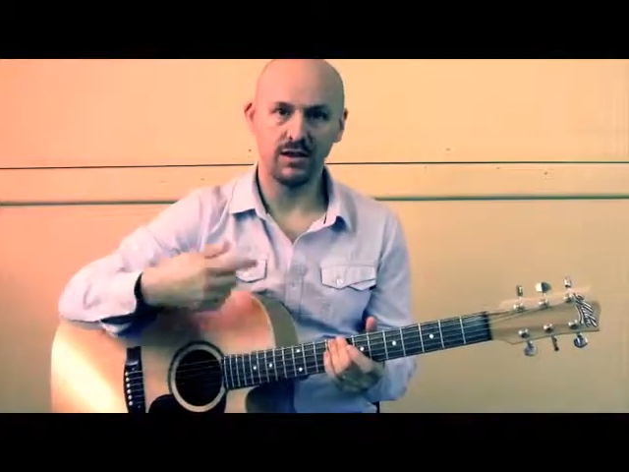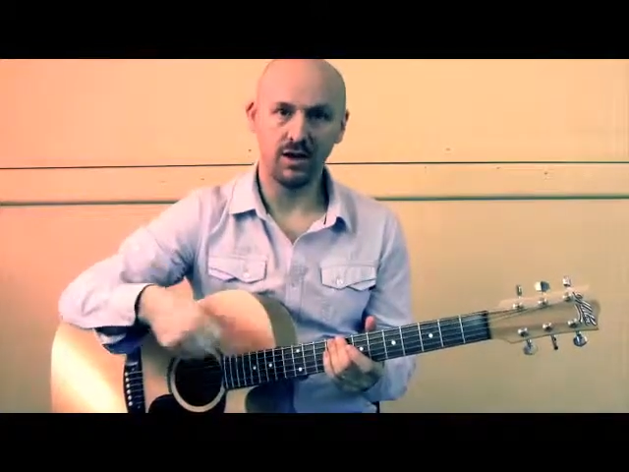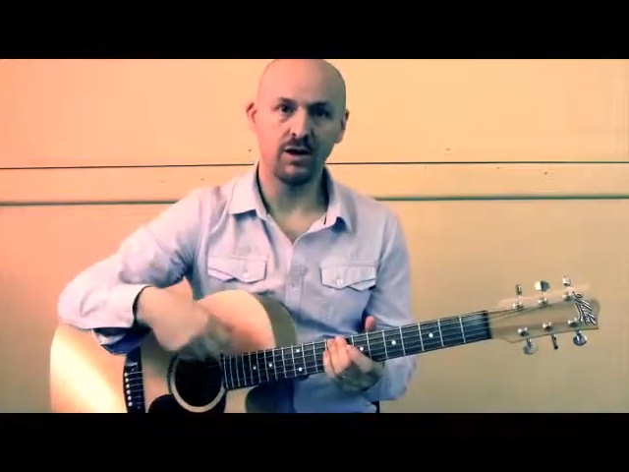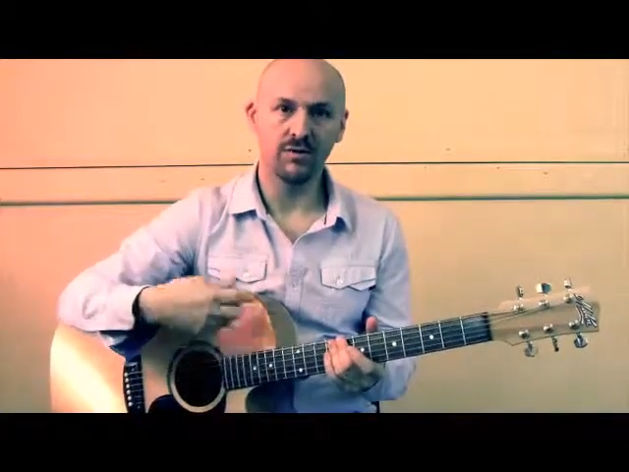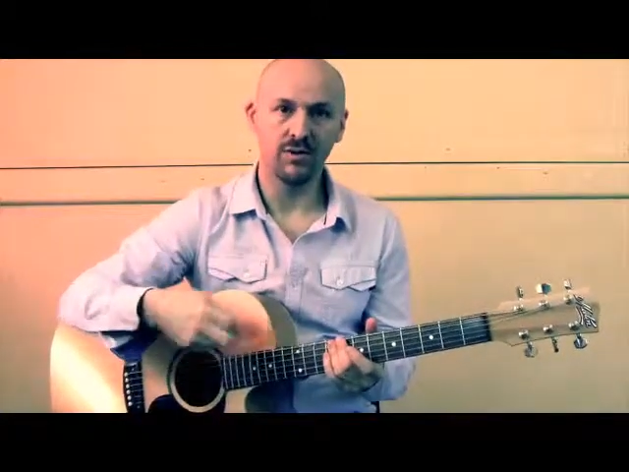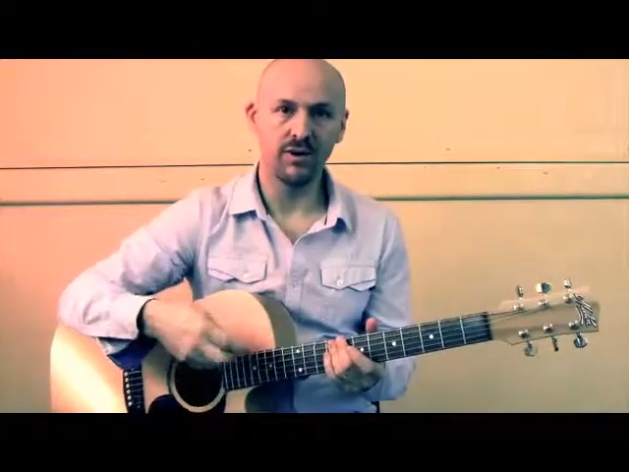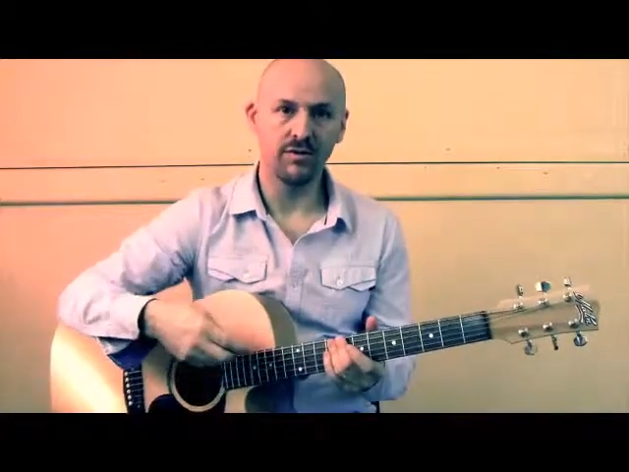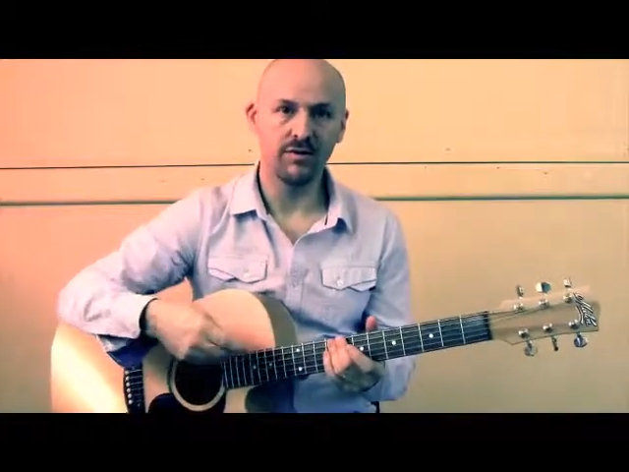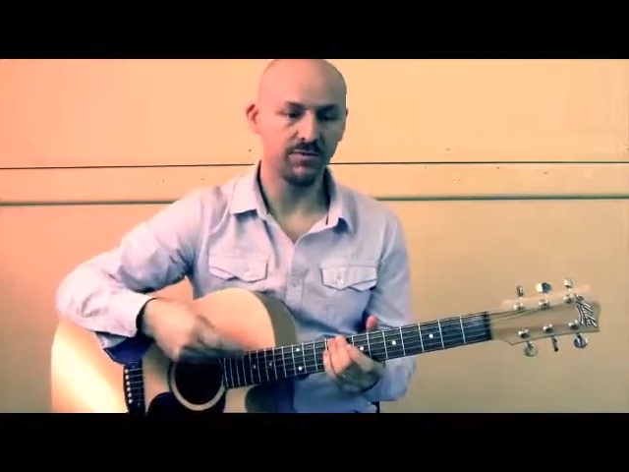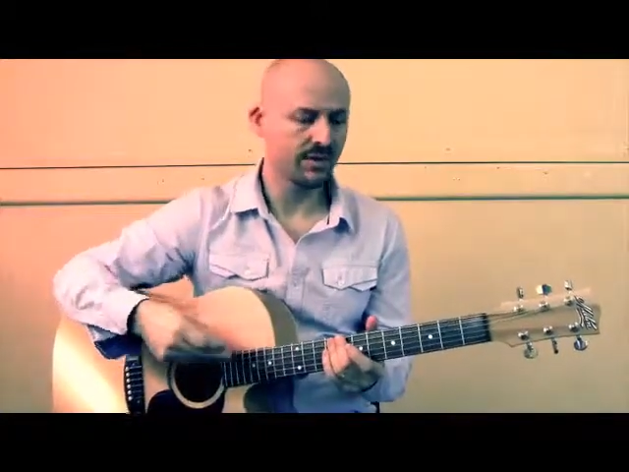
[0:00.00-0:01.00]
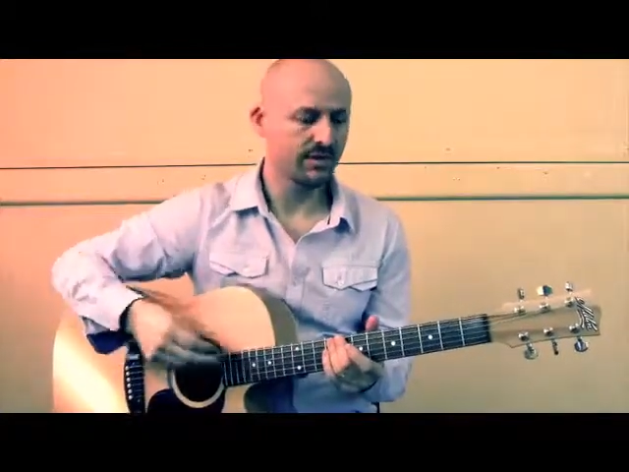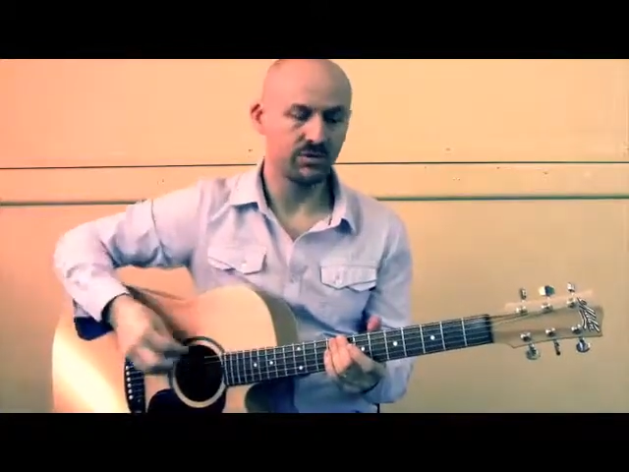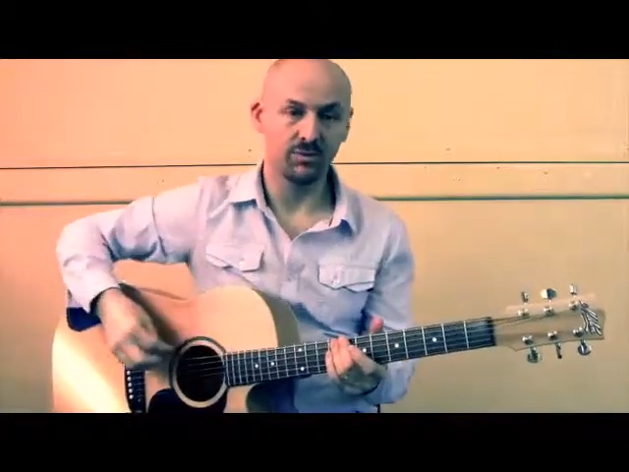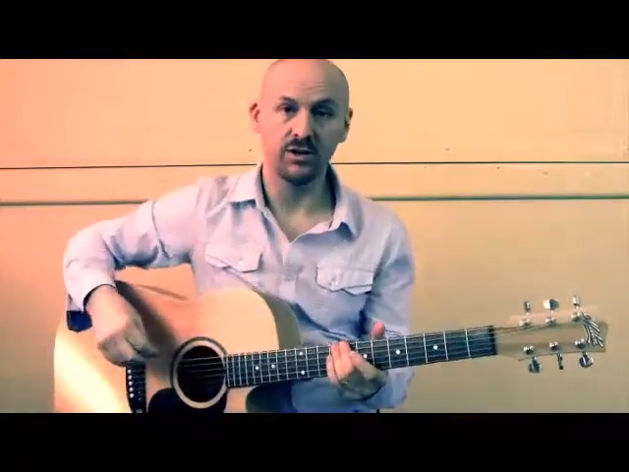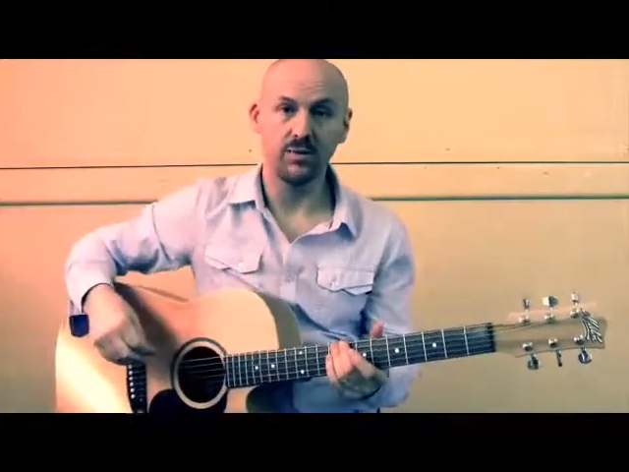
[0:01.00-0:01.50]
over and over, to
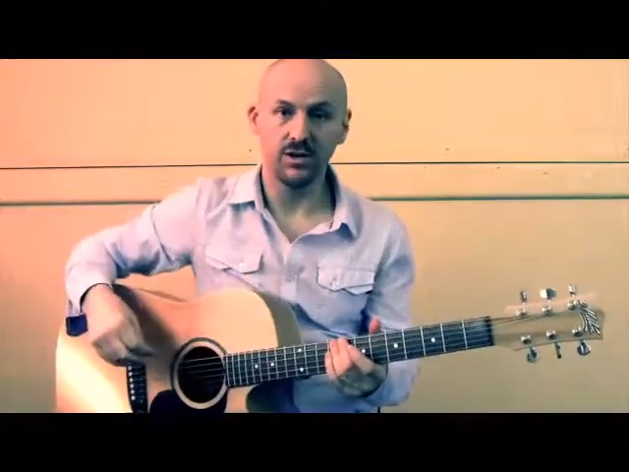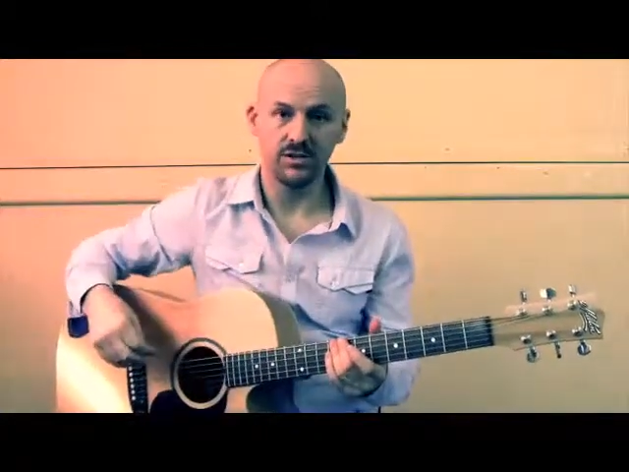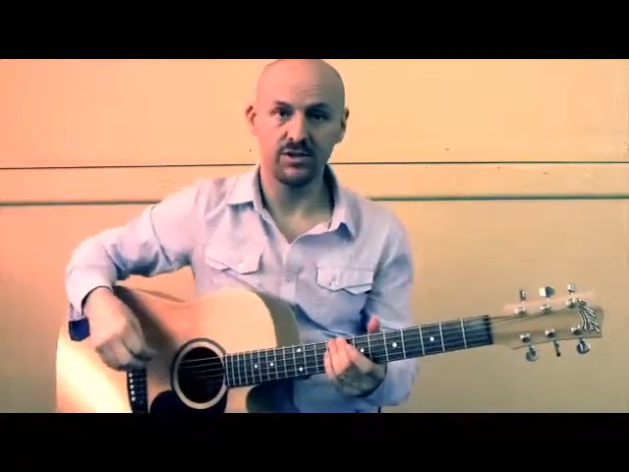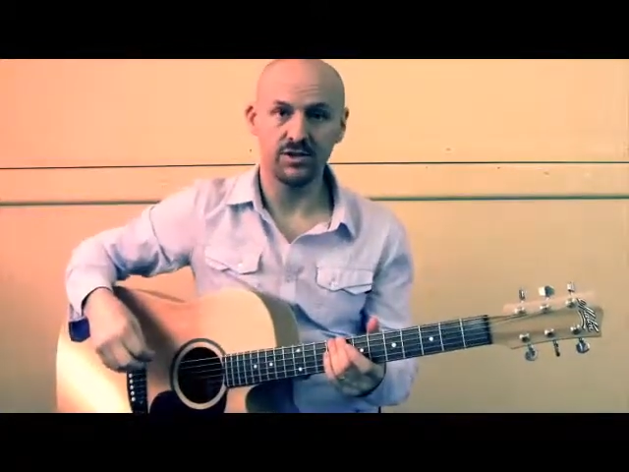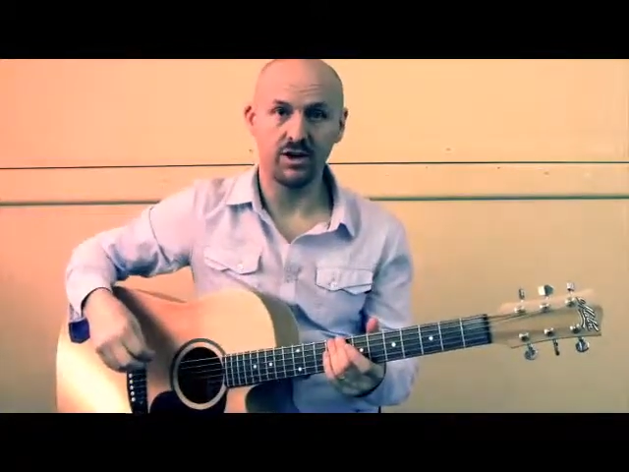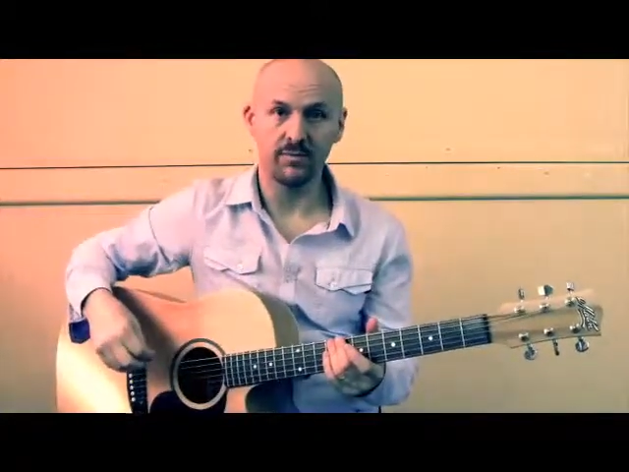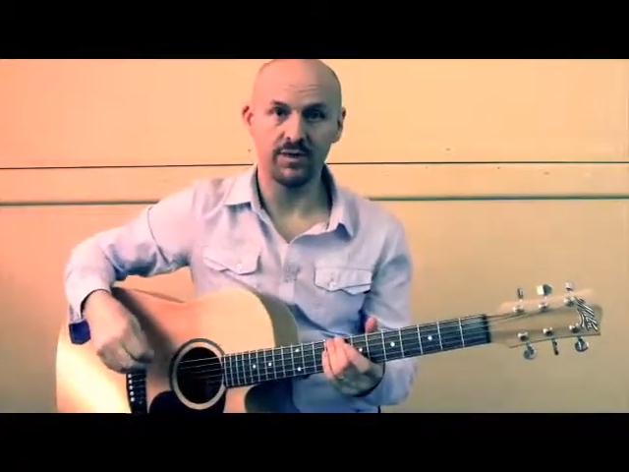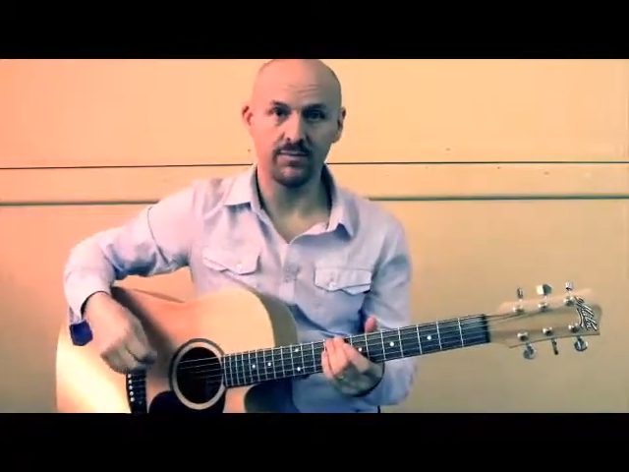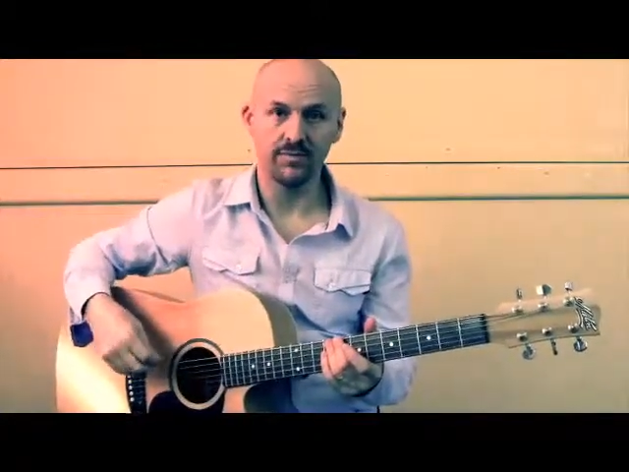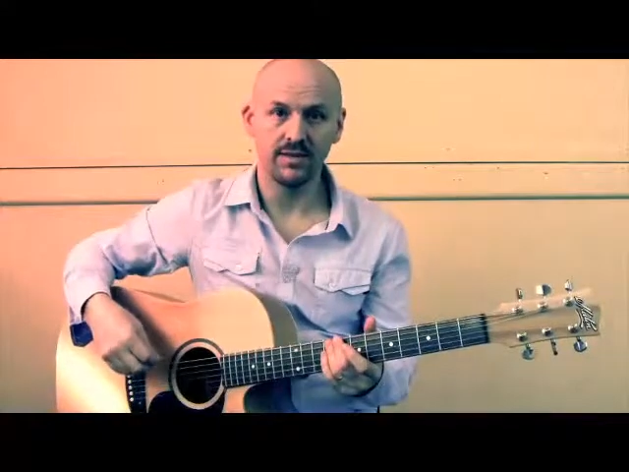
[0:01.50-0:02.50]
really work on the timing.